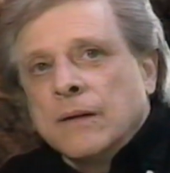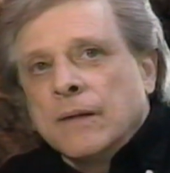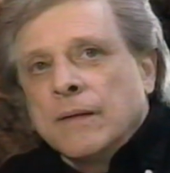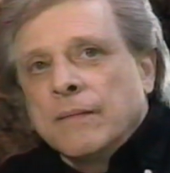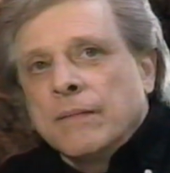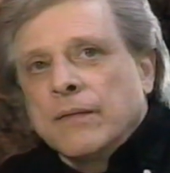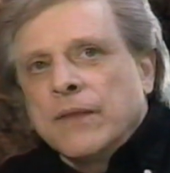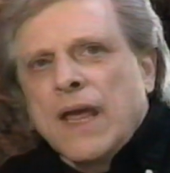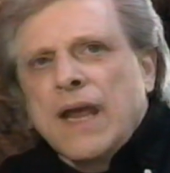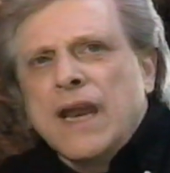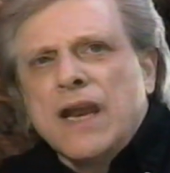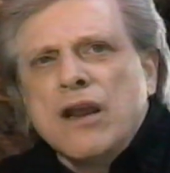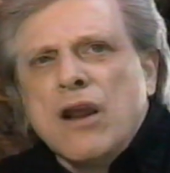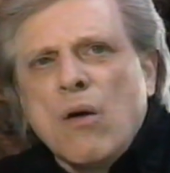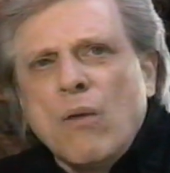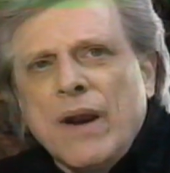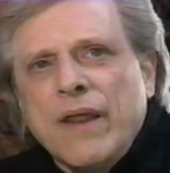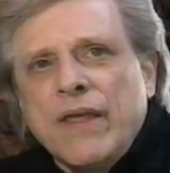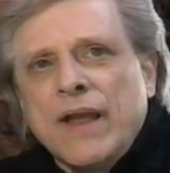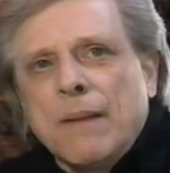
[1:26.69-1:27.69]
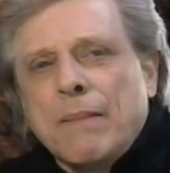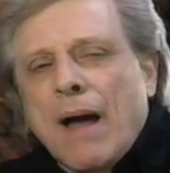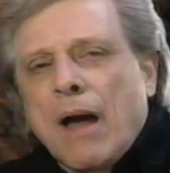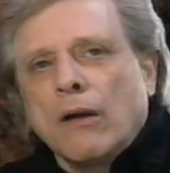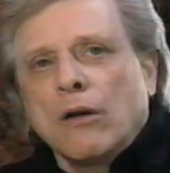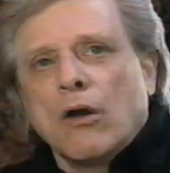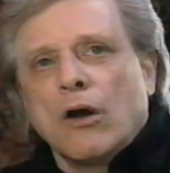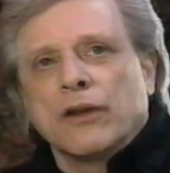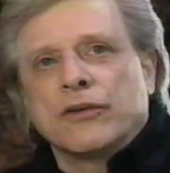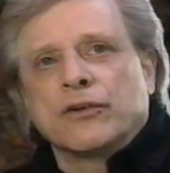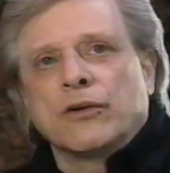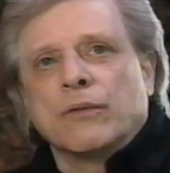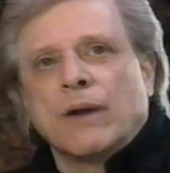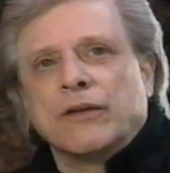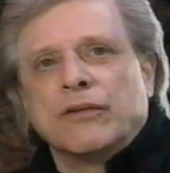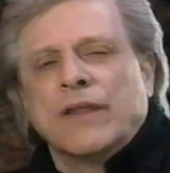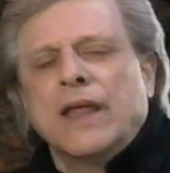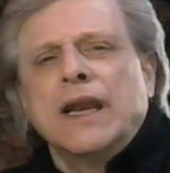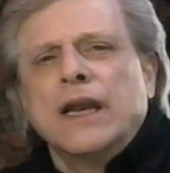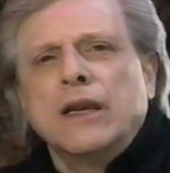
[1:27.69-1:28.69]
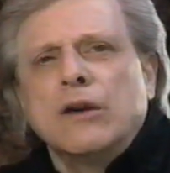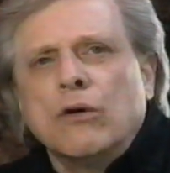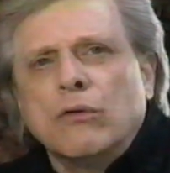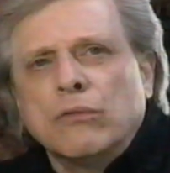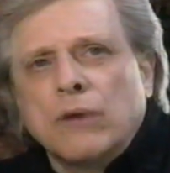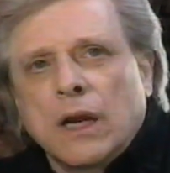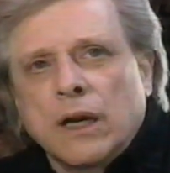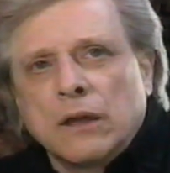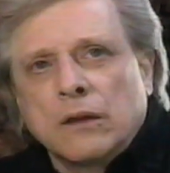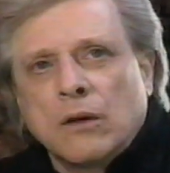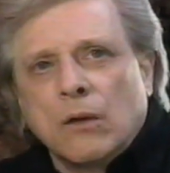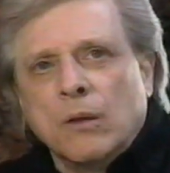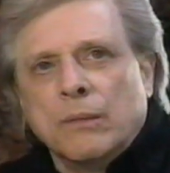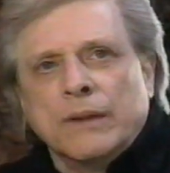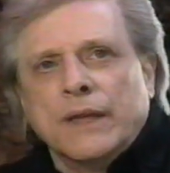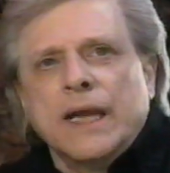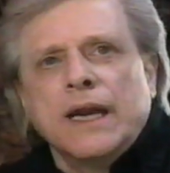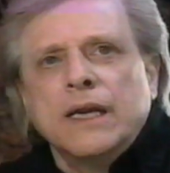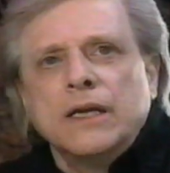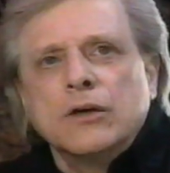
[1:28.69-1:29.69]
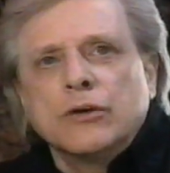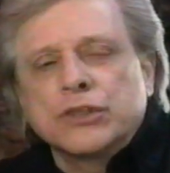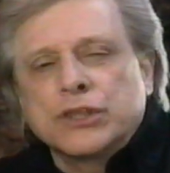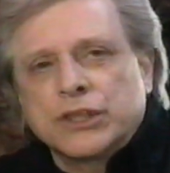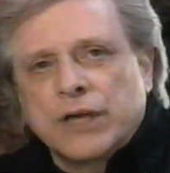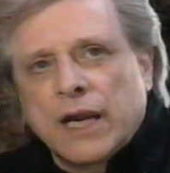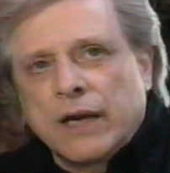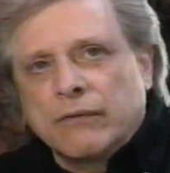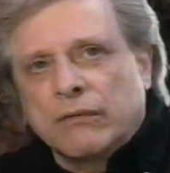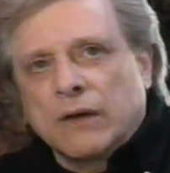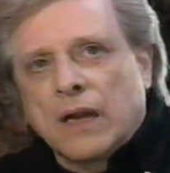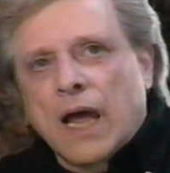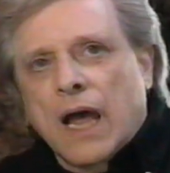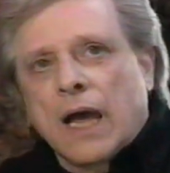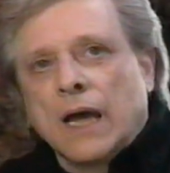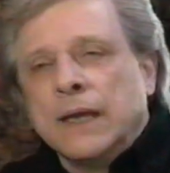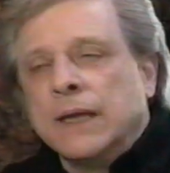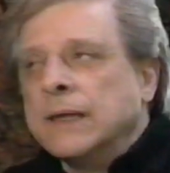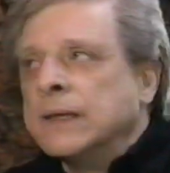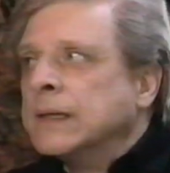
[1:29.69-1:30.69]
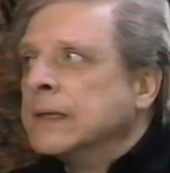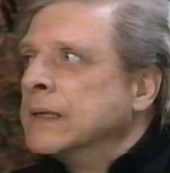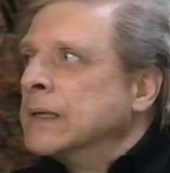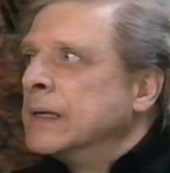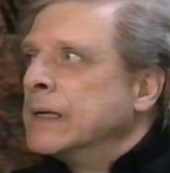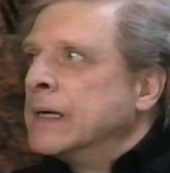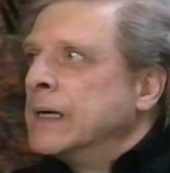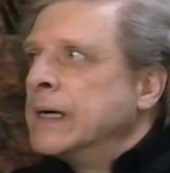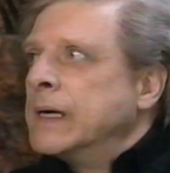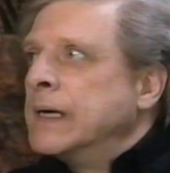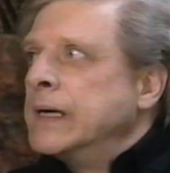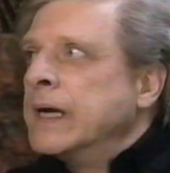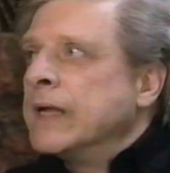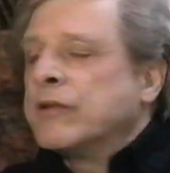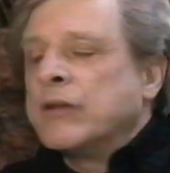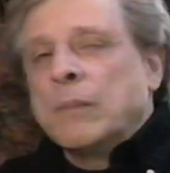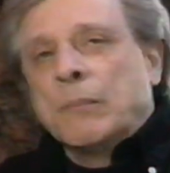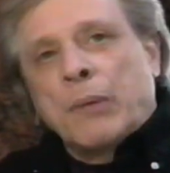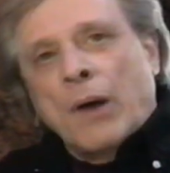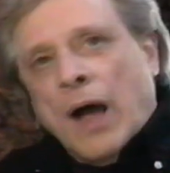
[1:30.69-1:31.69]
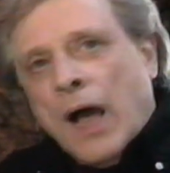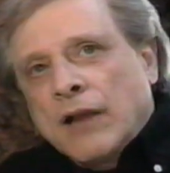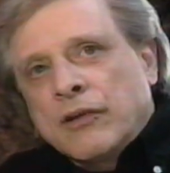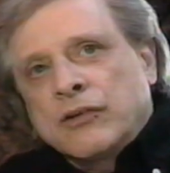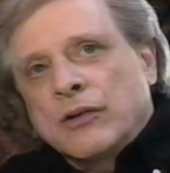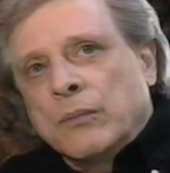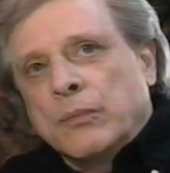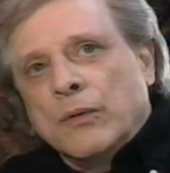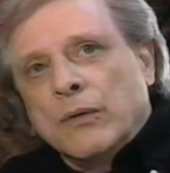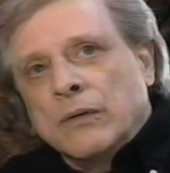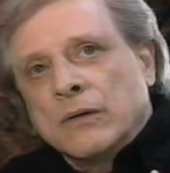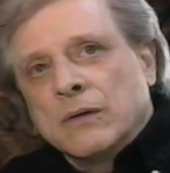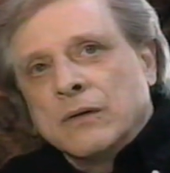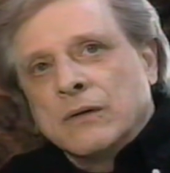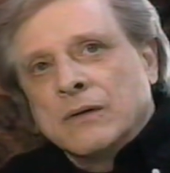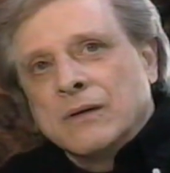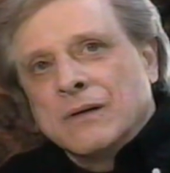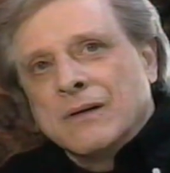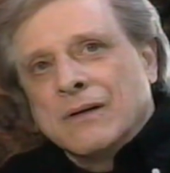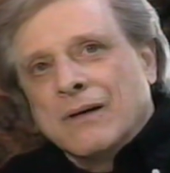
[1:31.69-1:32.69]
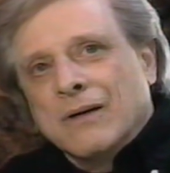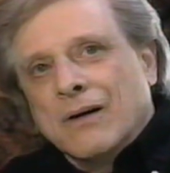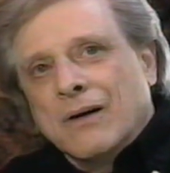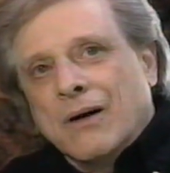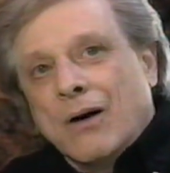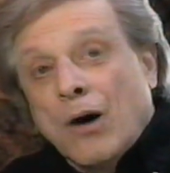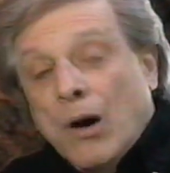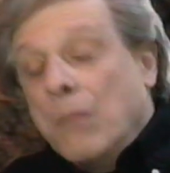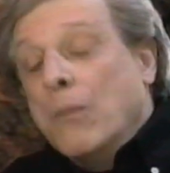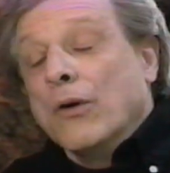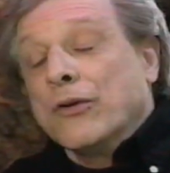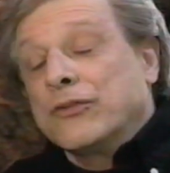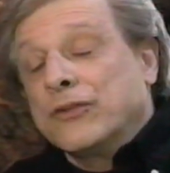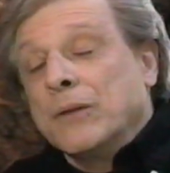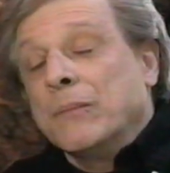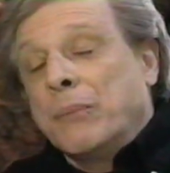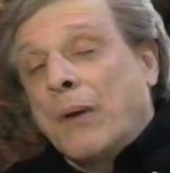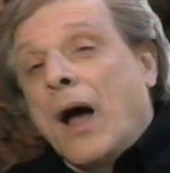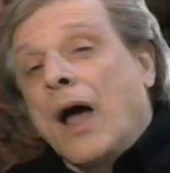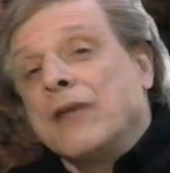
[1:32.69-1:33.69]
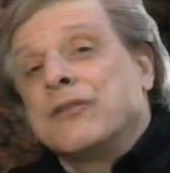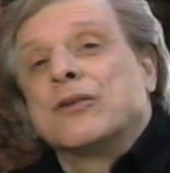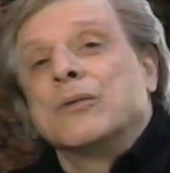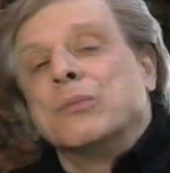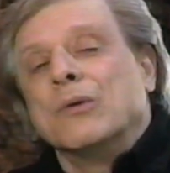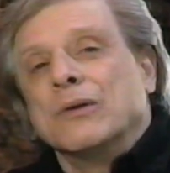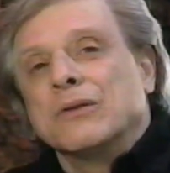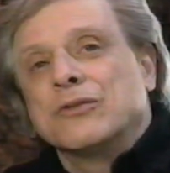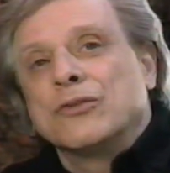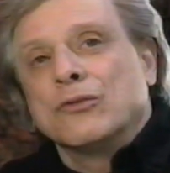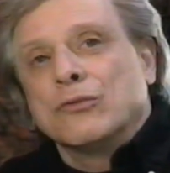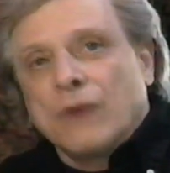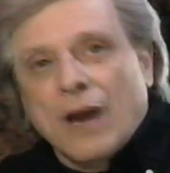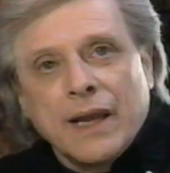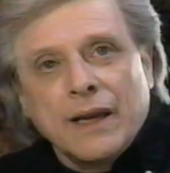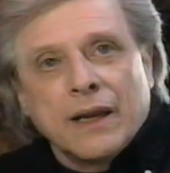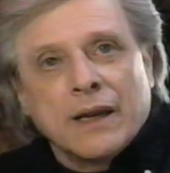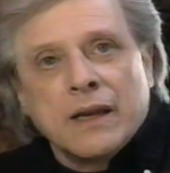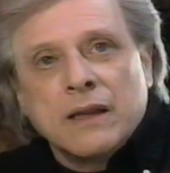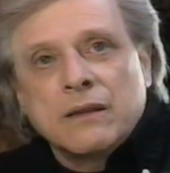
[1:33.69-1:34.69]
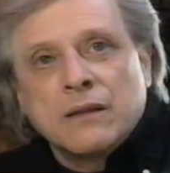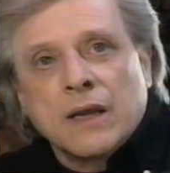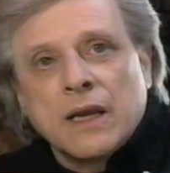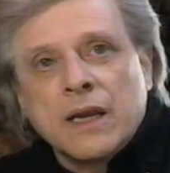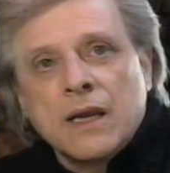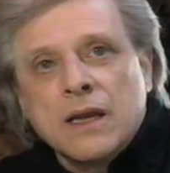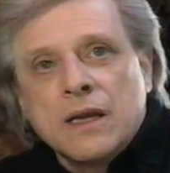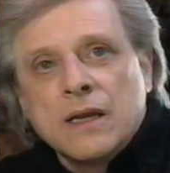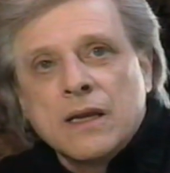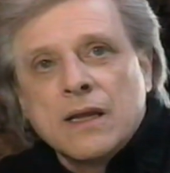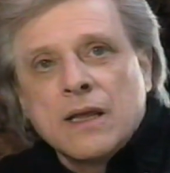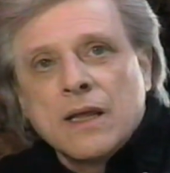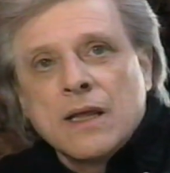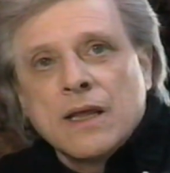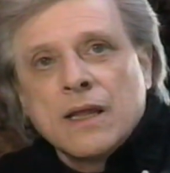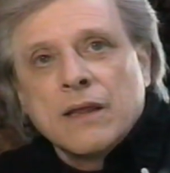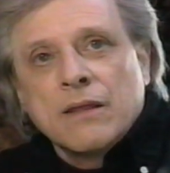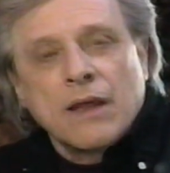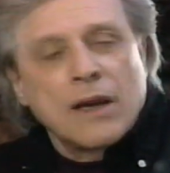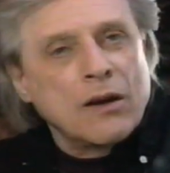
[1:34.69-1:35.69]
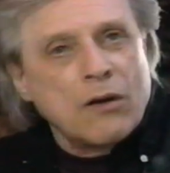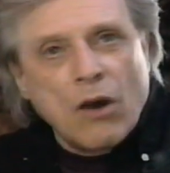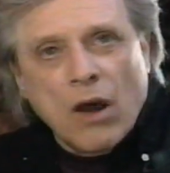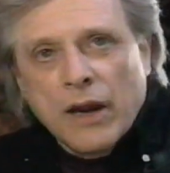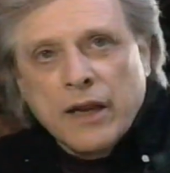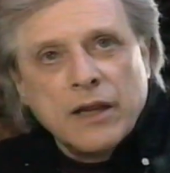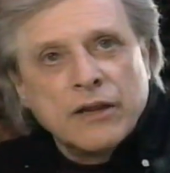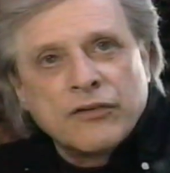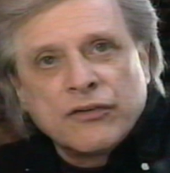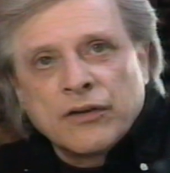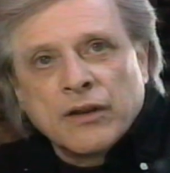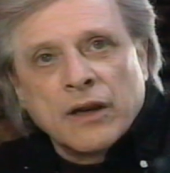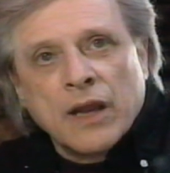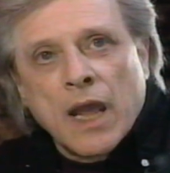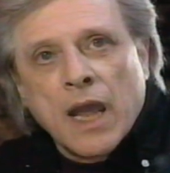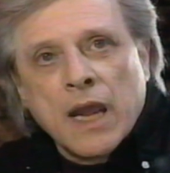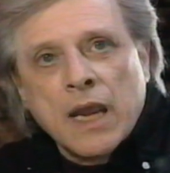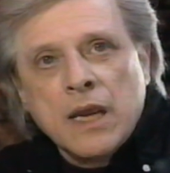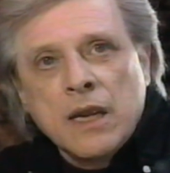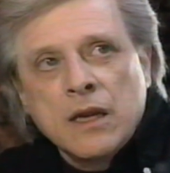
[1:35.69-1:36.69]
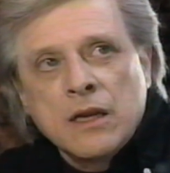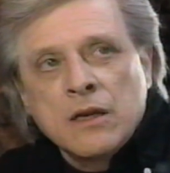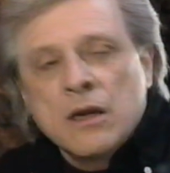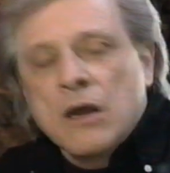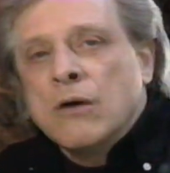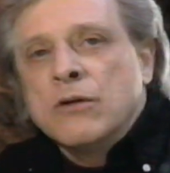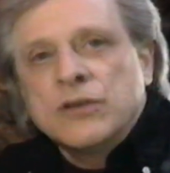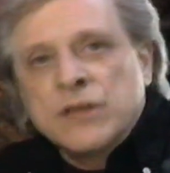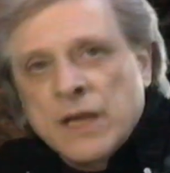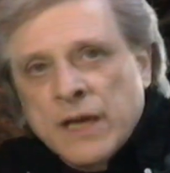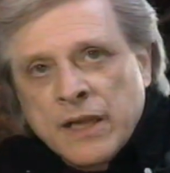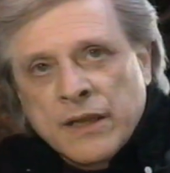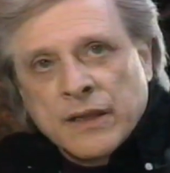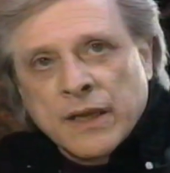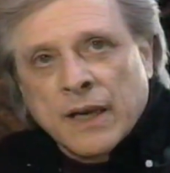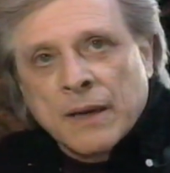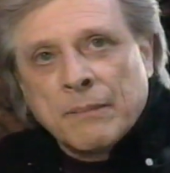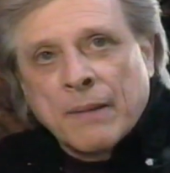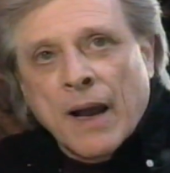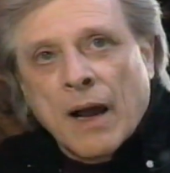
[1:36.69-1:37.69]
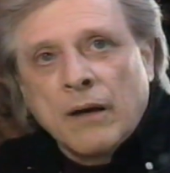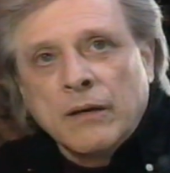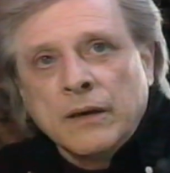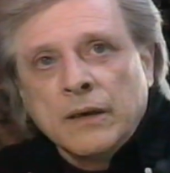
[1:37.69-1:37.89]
They didn't know anything about Lost Horizon. They didn't know Ronald Coleman. They didn't know Shangri-La. It's impossible, almost impossible, to write anything that an audience today knows anything about